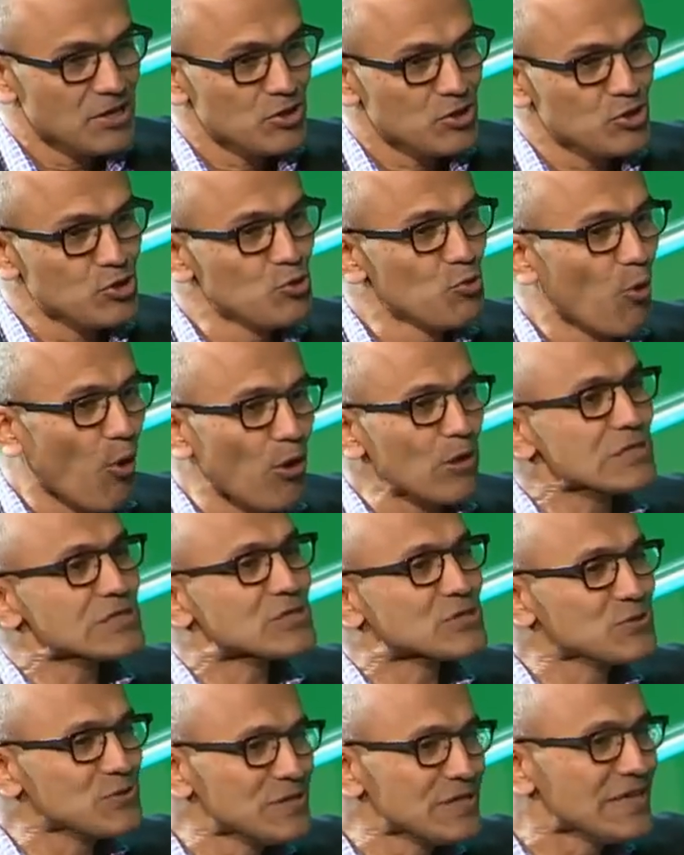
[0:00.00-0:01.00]
You
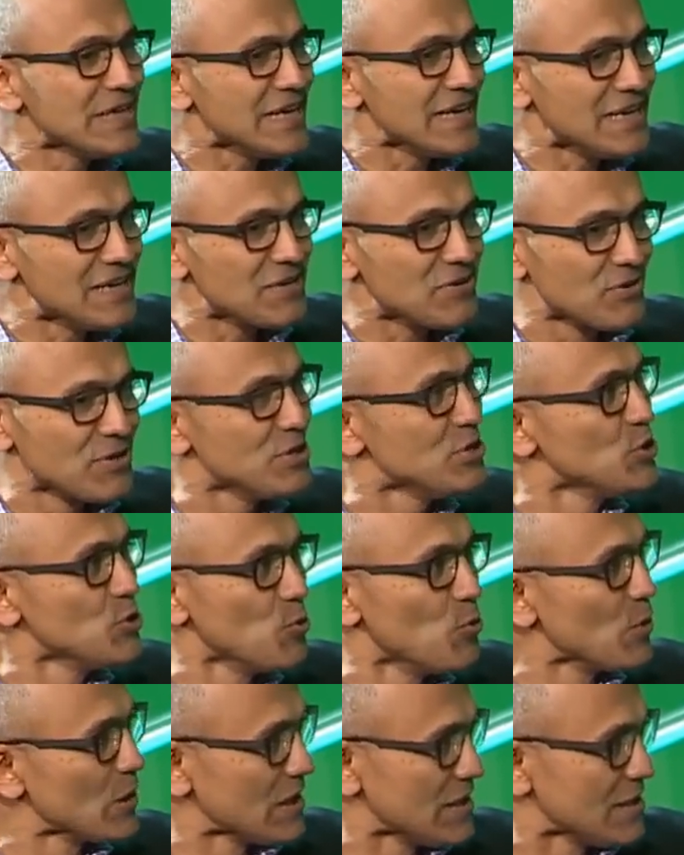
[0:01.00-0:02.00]
also need
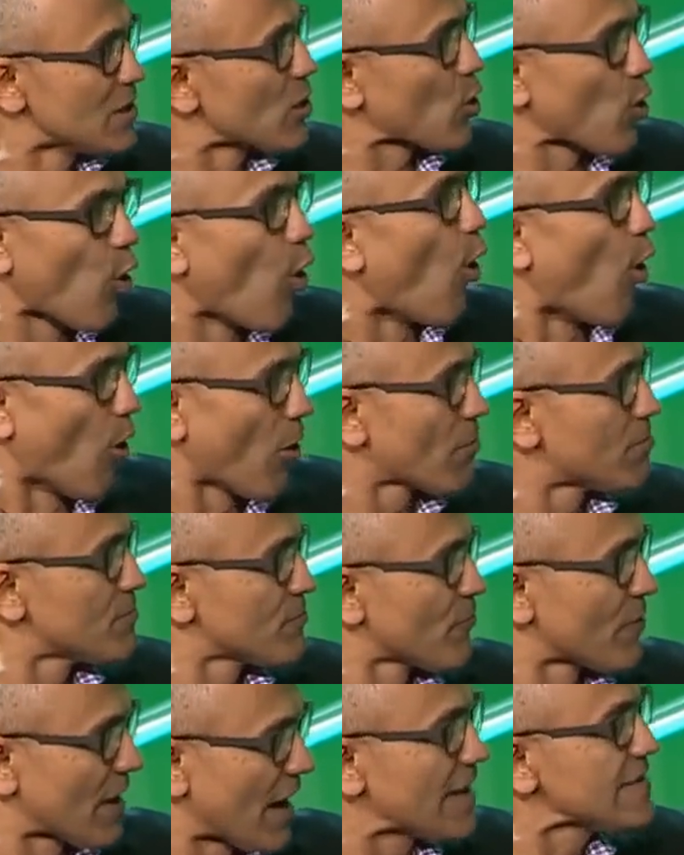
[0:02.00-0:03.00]
renewal in the core.
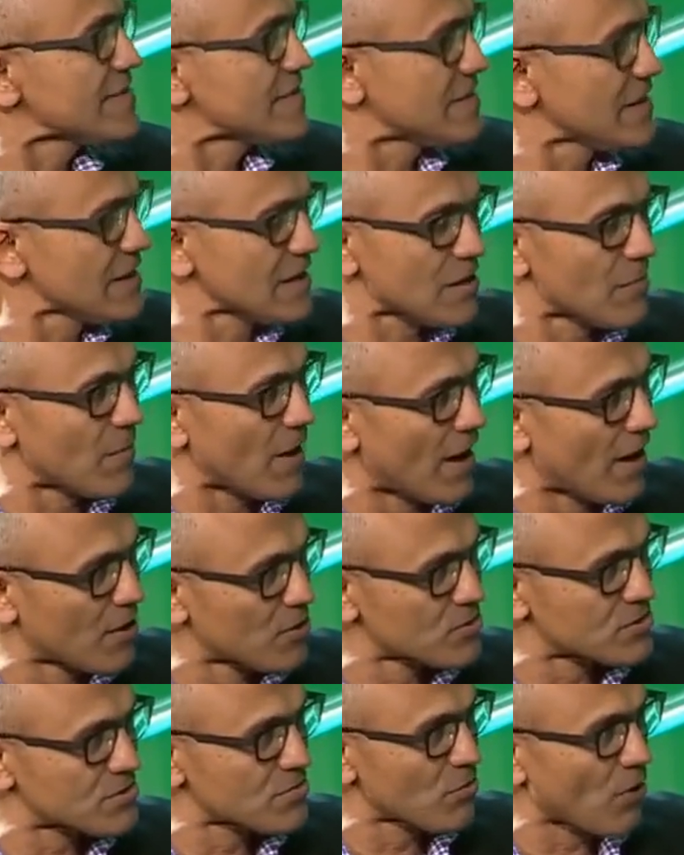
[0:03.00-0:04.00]
When I think
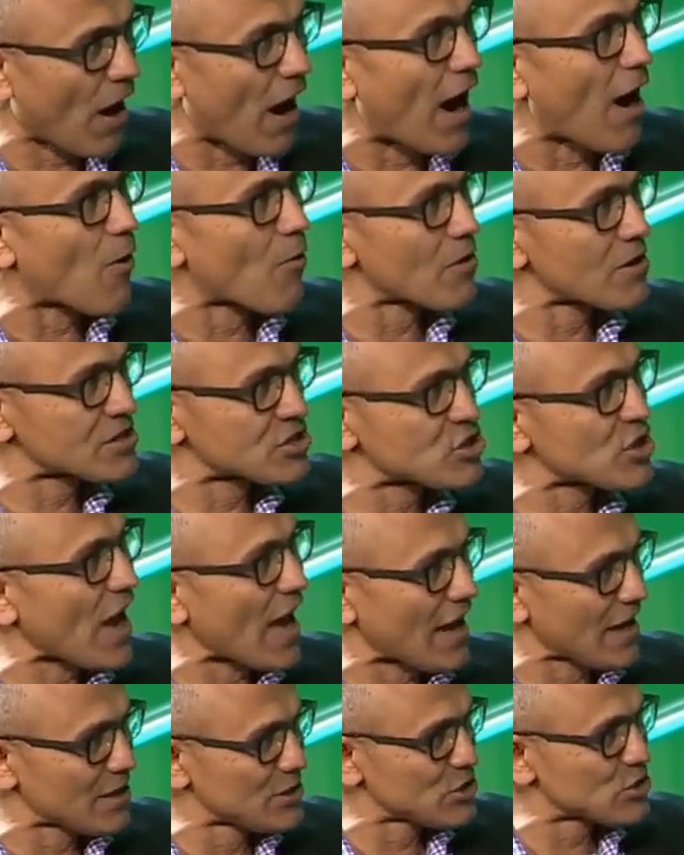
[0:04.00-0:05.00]
about our
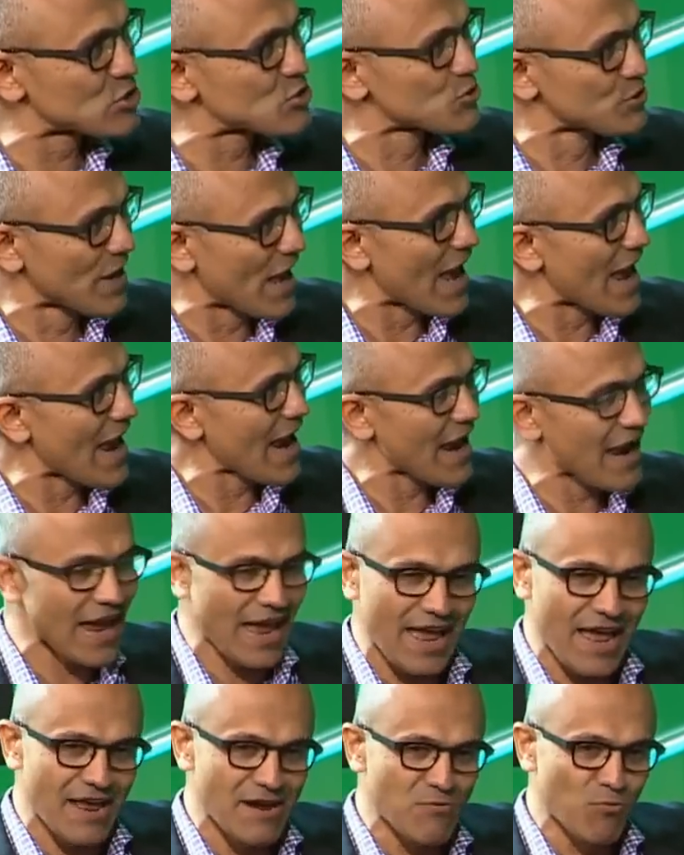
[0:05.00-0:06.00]
challenge today
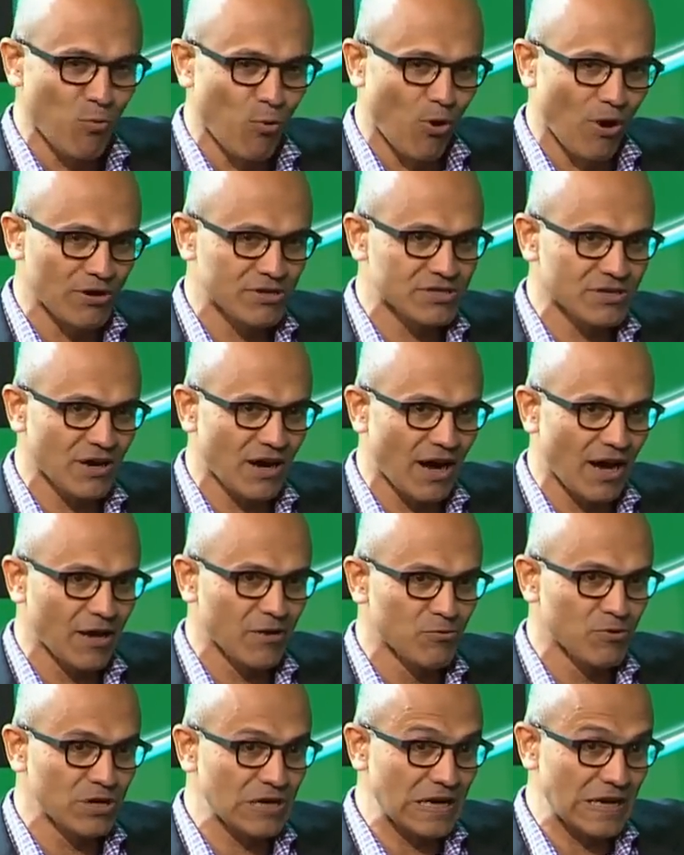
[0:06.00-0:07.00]
and what I
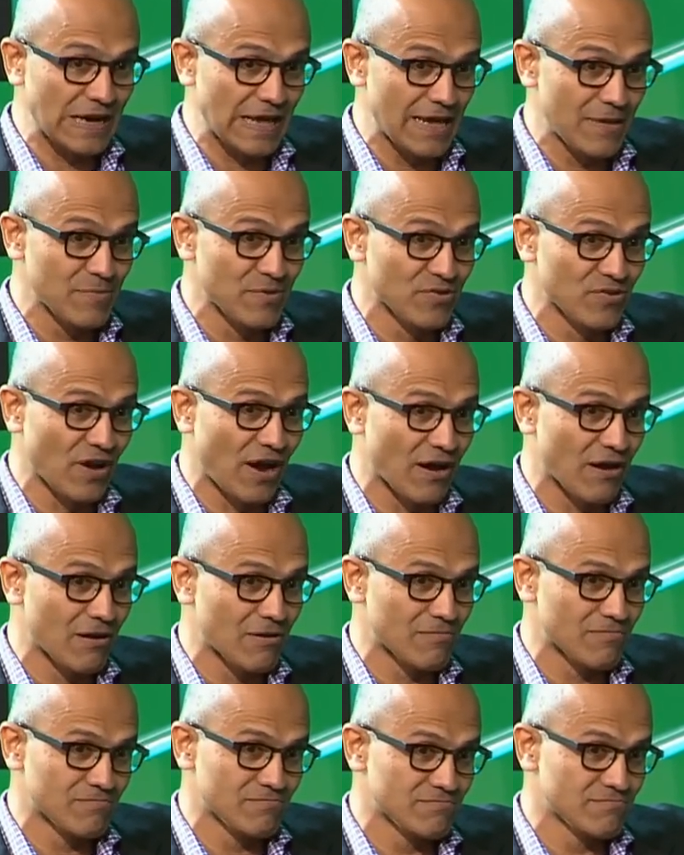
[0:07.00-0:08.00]
would claim is our,